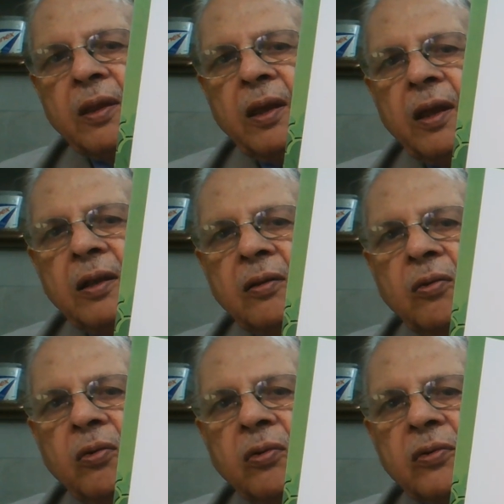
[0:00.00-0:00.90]
and
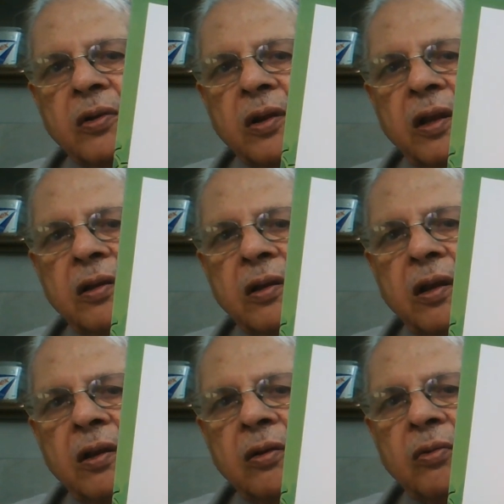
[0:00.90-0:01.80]
goes right
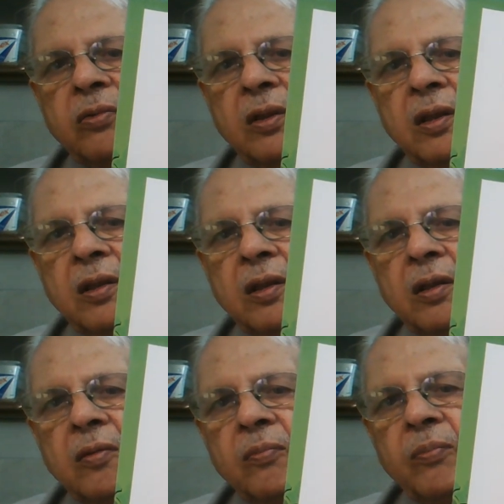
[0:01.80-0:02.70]
into the
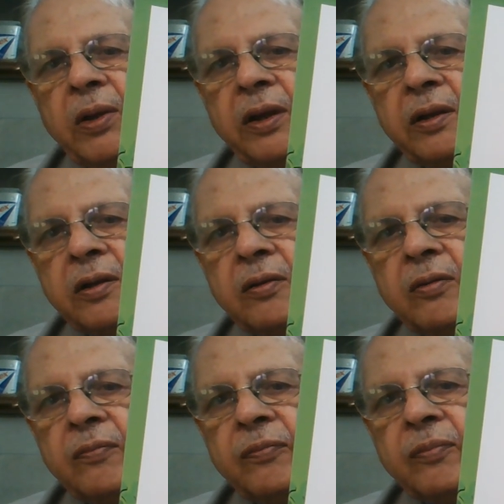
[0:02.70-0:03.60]
bladder,
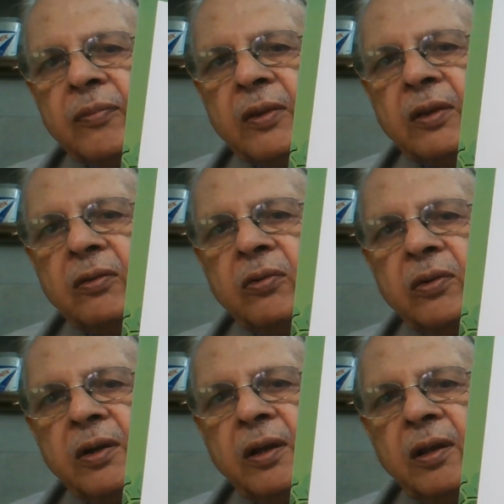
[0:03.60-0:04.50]

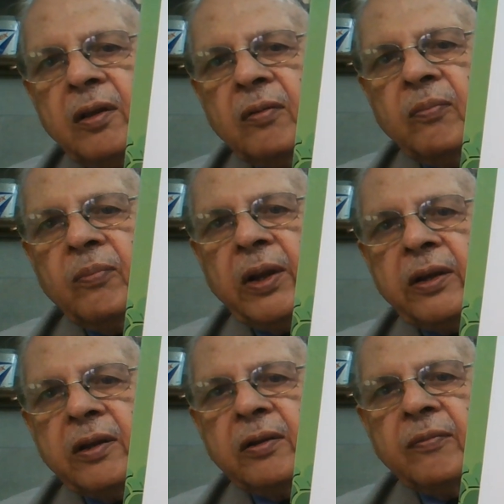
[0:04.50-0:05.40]
urinary bladder.